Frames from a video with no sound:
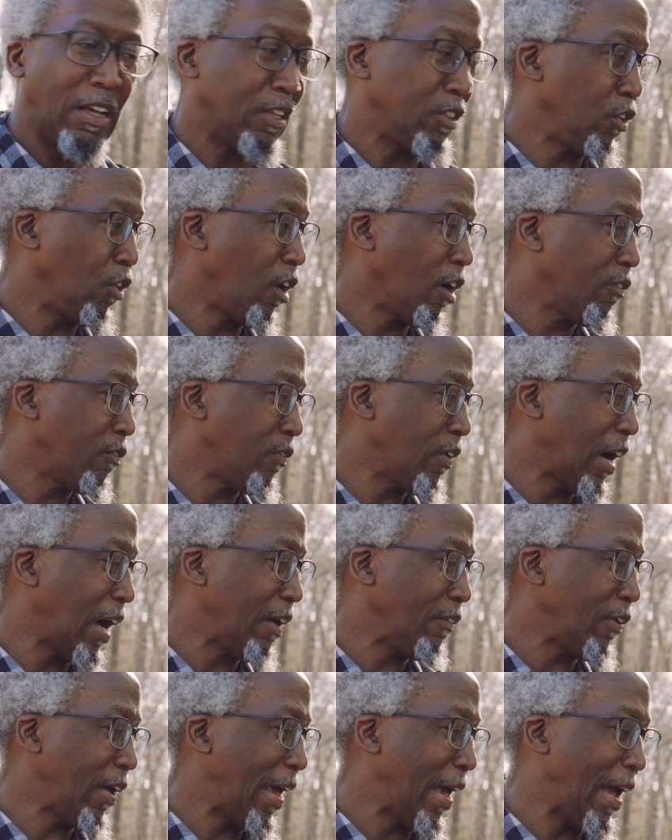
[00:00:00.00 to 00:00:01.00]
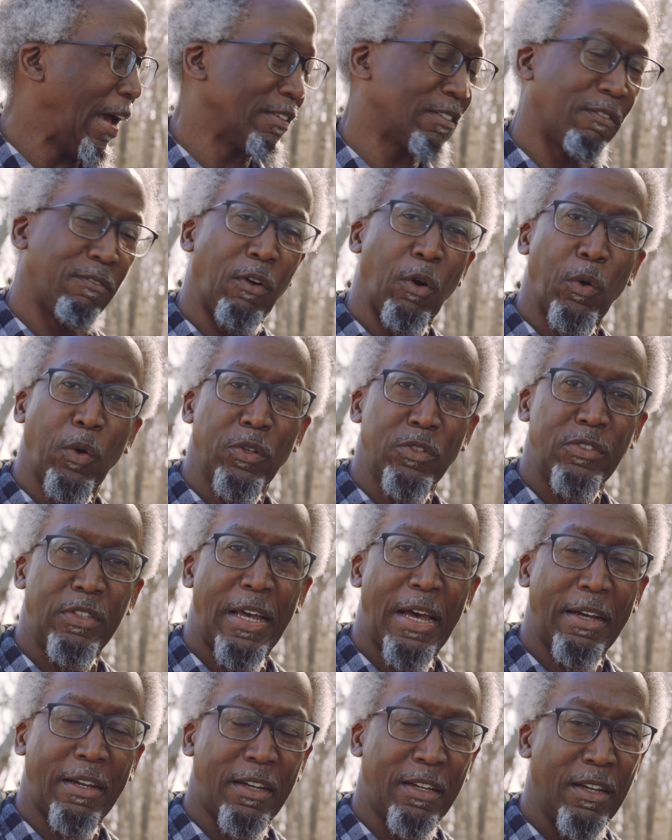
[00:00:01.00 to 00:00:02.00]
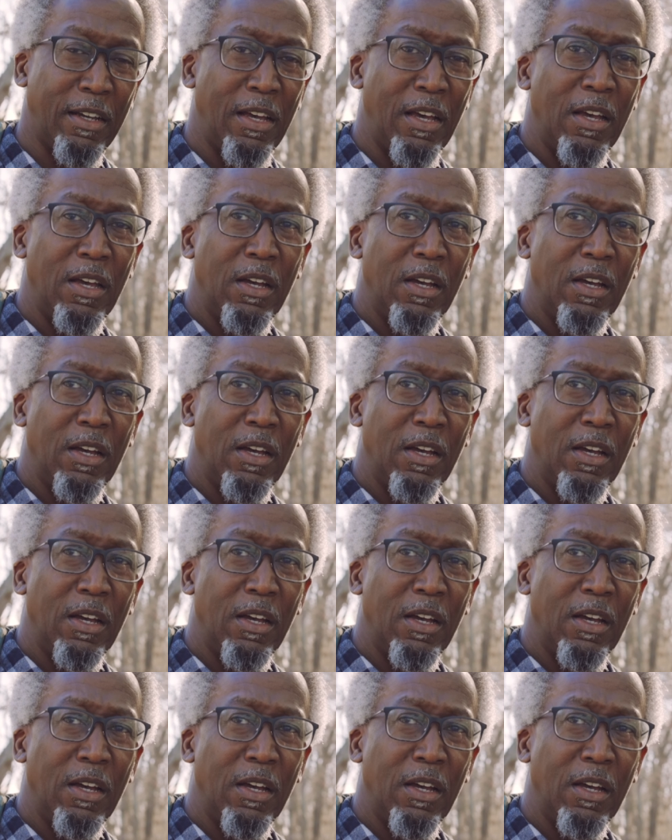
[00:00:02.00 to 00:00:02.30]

that the R5 has a focus stack